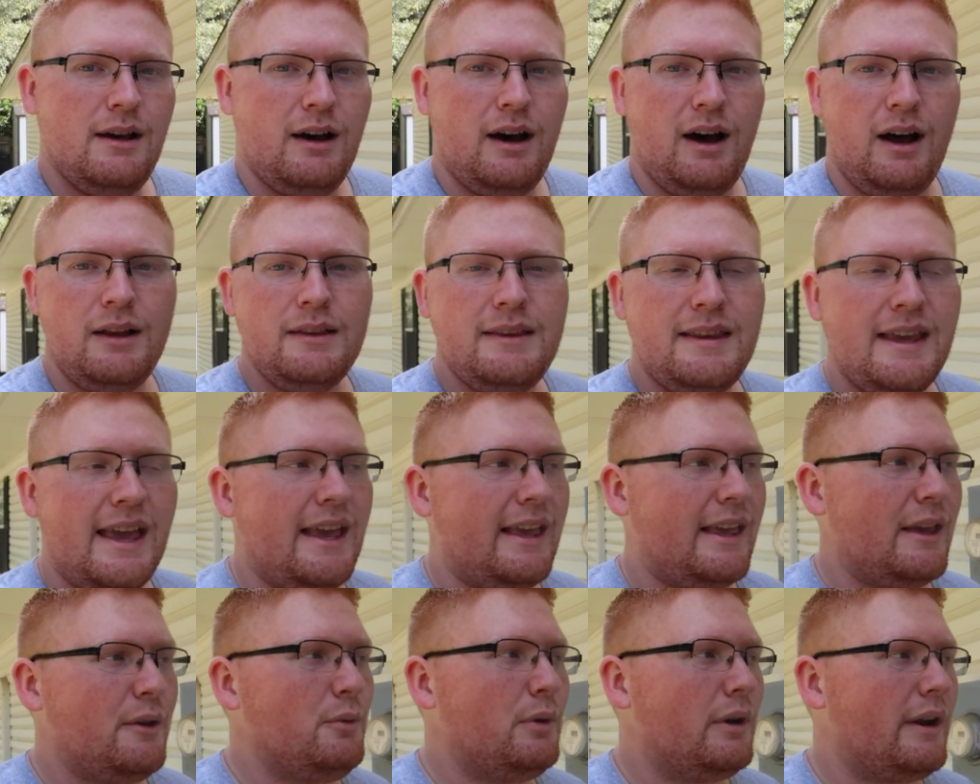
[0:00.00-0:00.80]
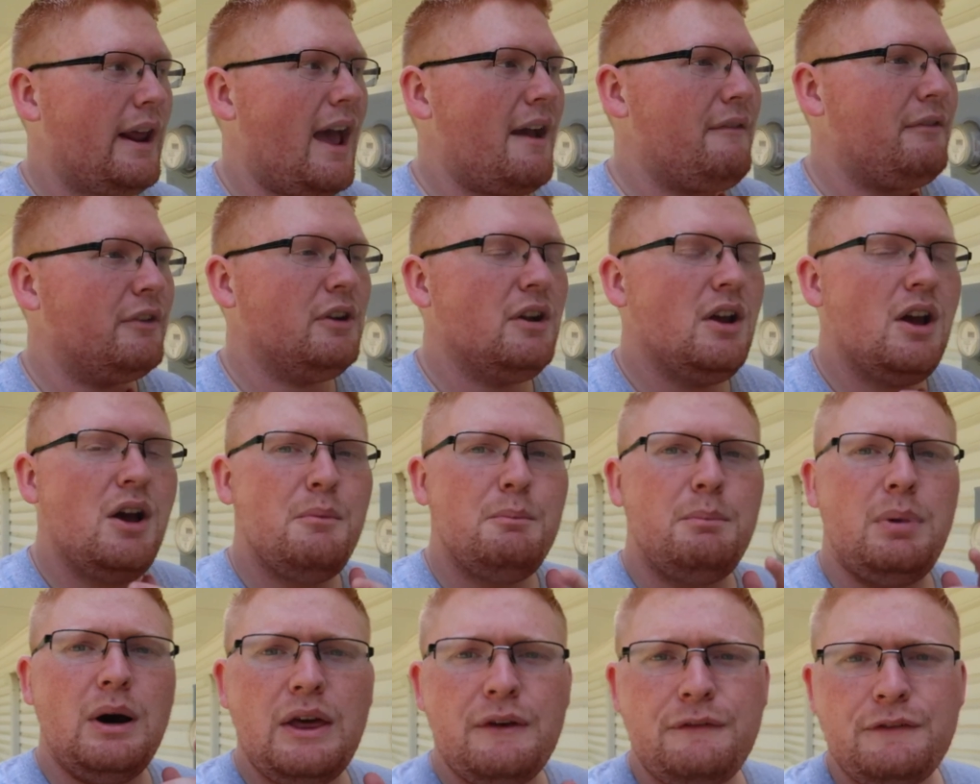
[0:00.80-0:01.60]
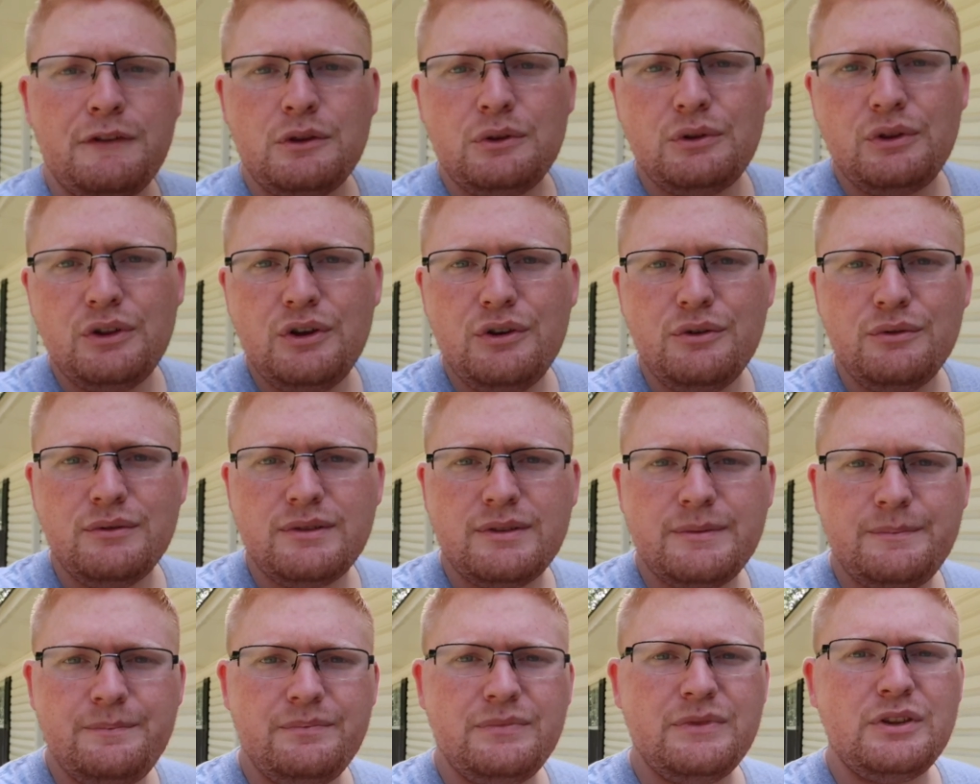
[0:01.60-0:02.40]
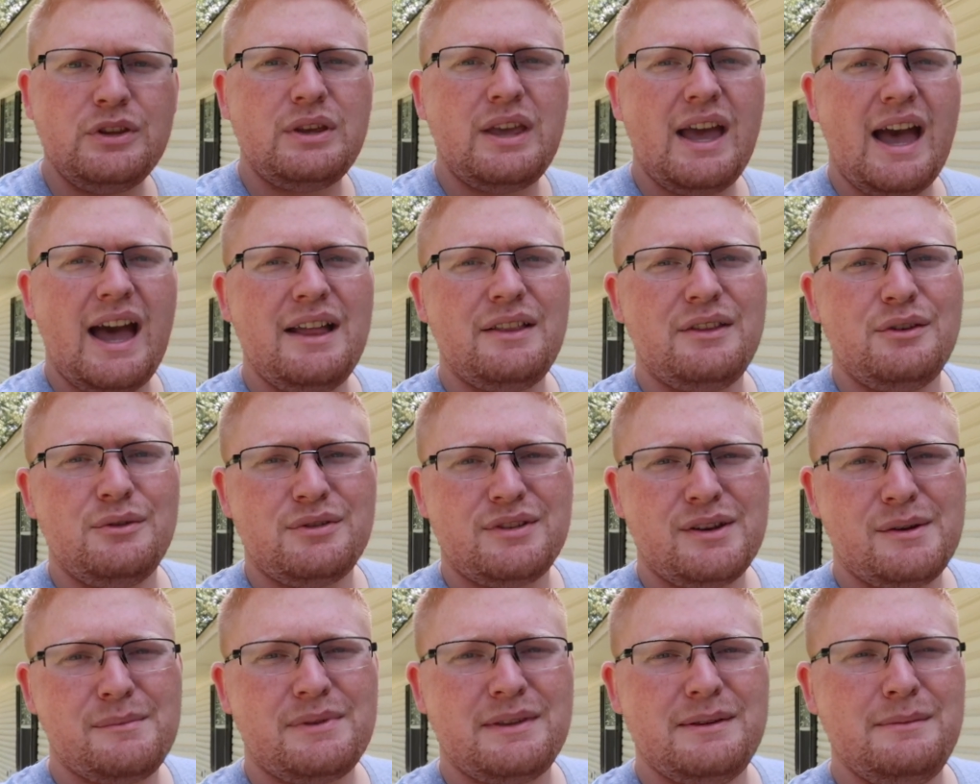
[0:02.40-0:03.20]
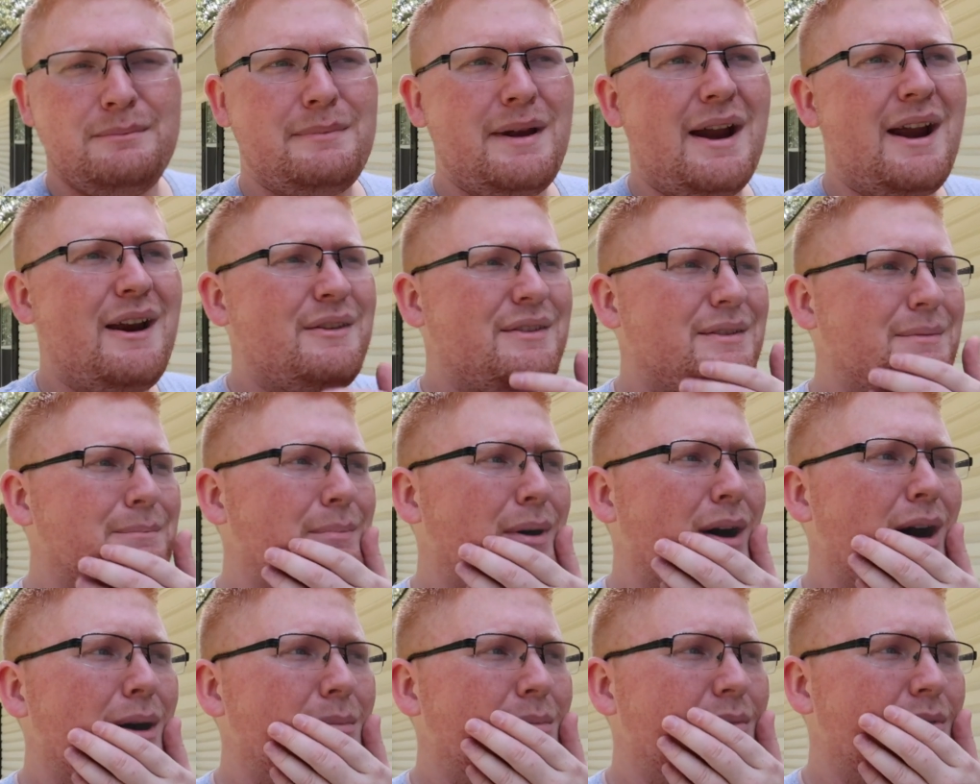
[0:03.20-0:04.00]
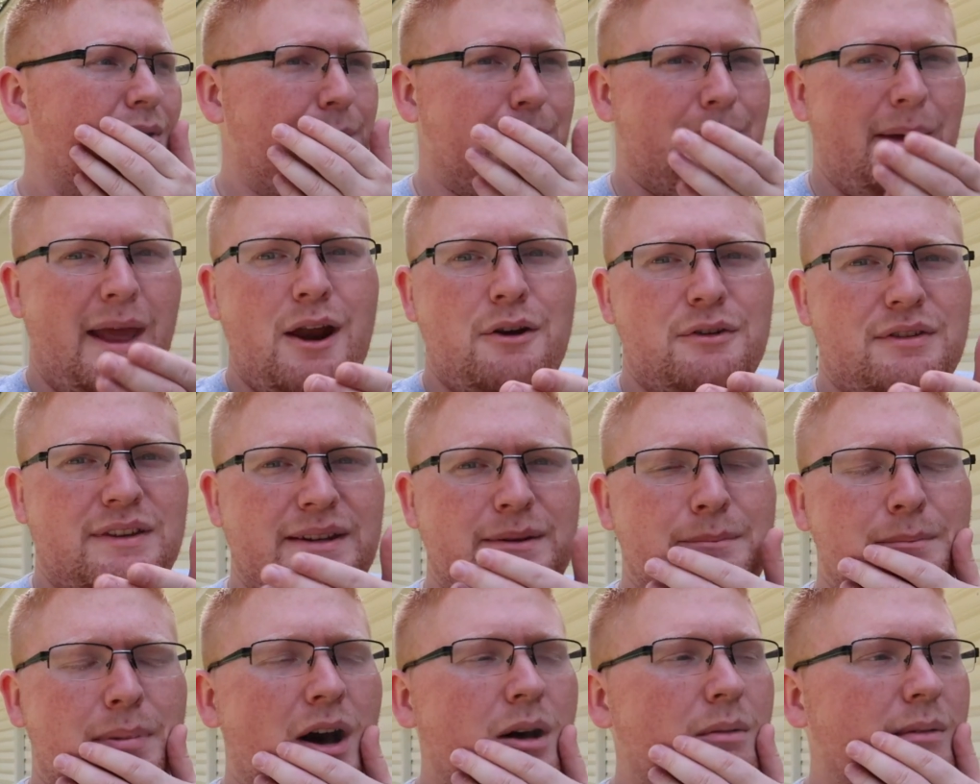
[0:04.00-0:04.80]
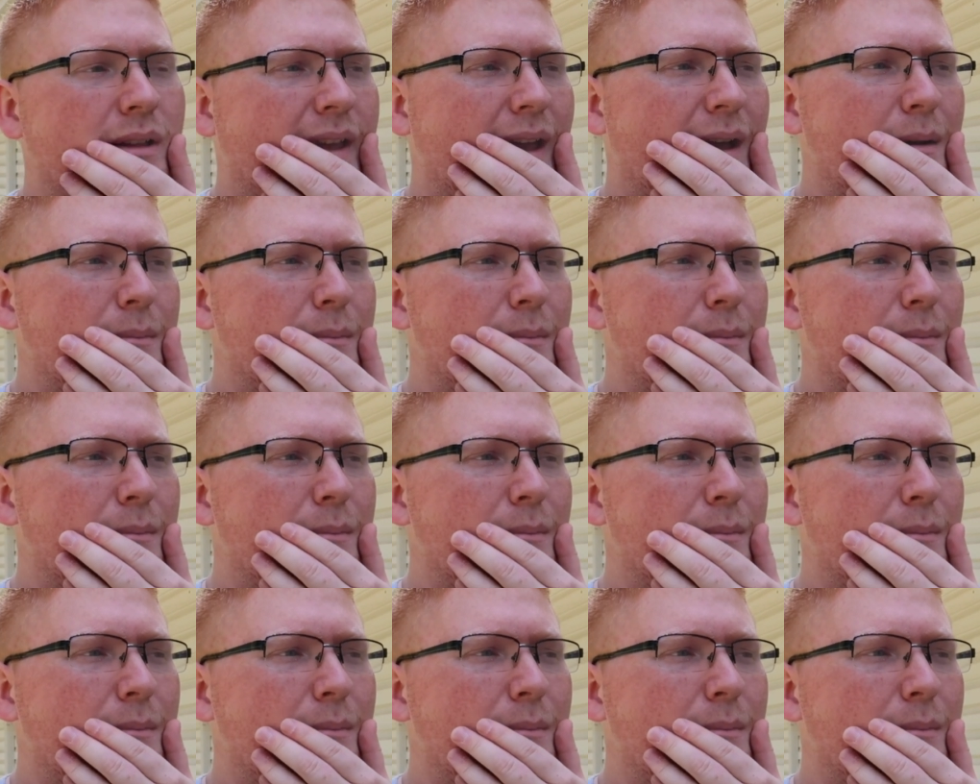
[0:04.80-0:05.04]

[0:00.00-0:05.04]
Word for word: I'll take it, whatever. But if you lose, you gotta do something embarrassing, pub embarrassing in public.